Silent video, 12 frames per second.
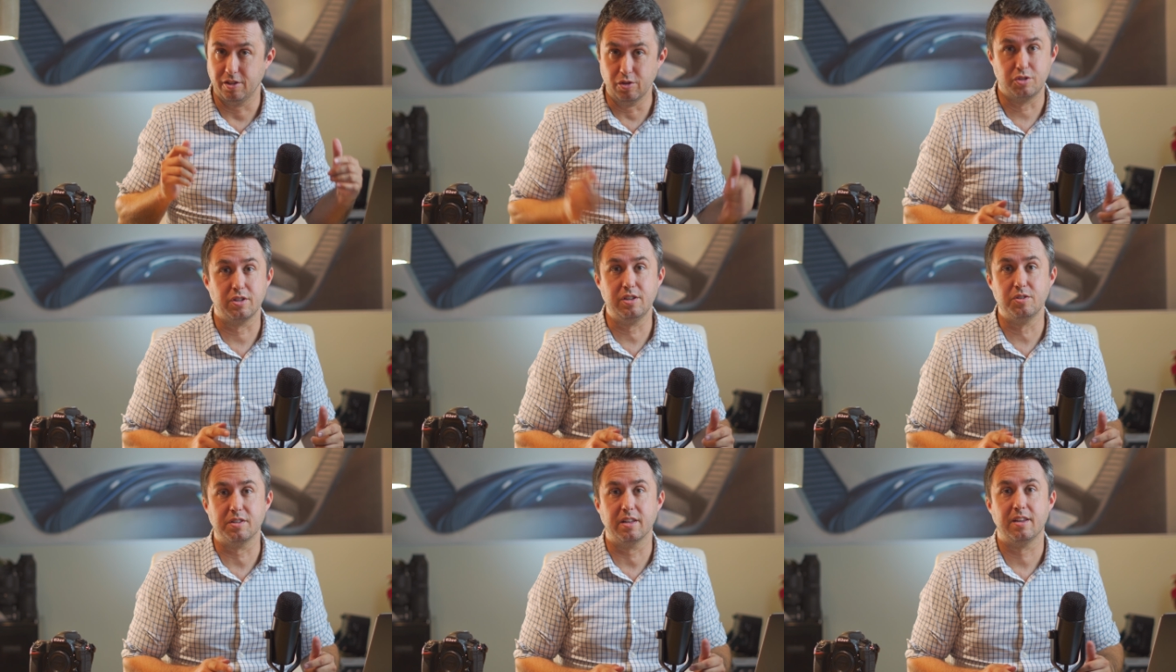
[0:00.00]
You should
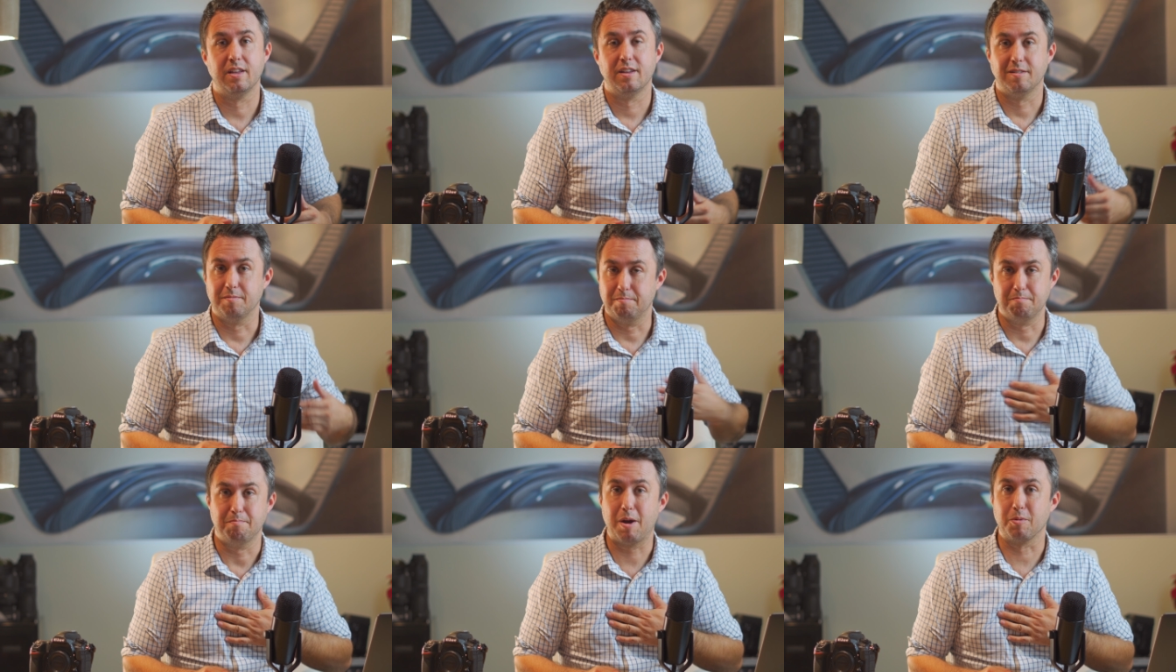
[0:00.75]
use it.
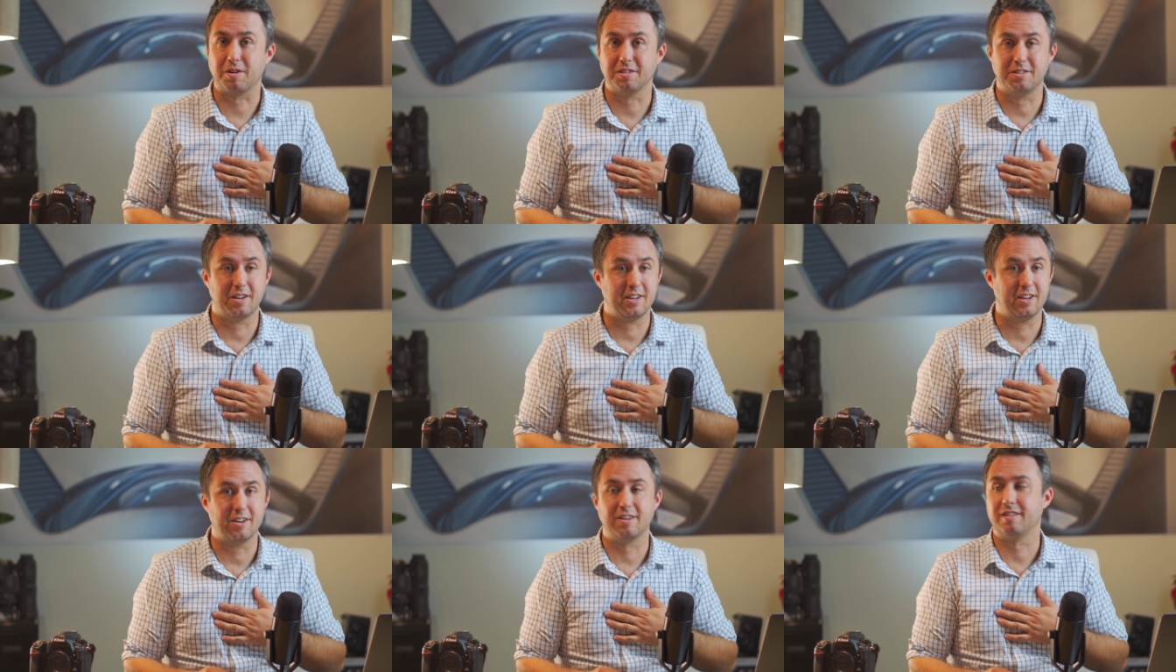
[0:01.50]
My work is done
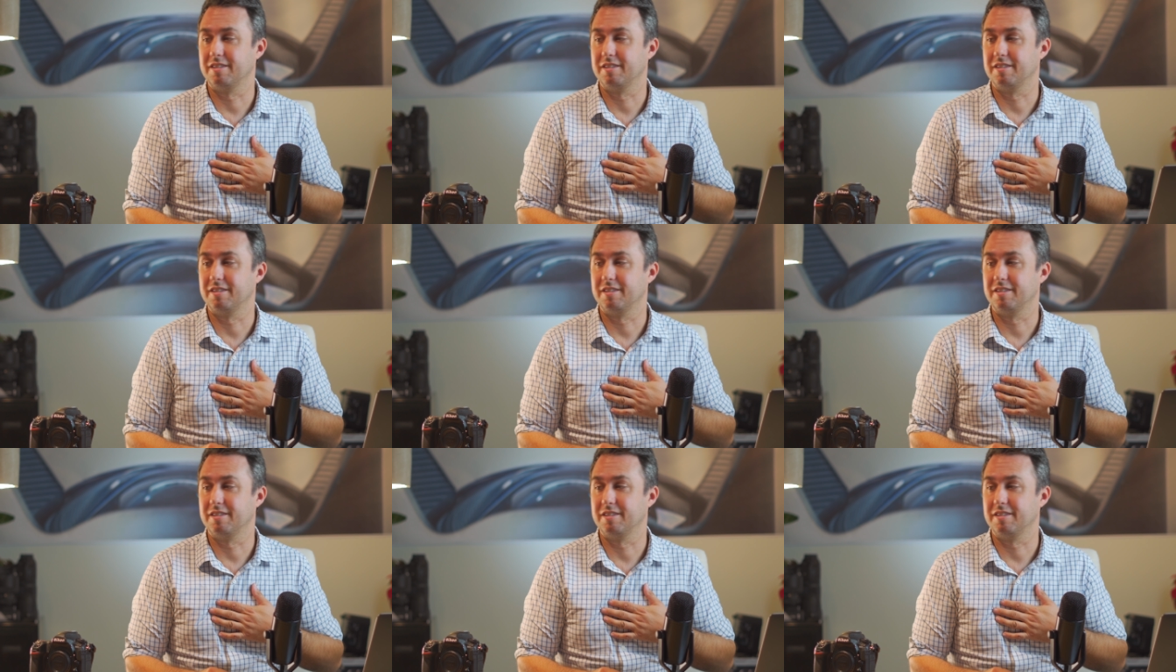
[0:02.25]
here.